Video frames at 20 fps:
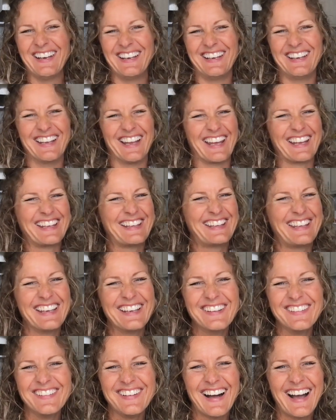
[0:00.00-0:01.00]
and like
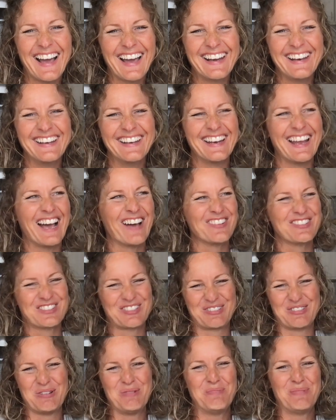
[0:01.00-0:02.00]
giggle at it and how
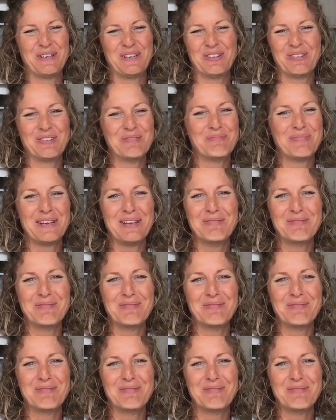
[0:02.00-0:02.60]
stupid it would be,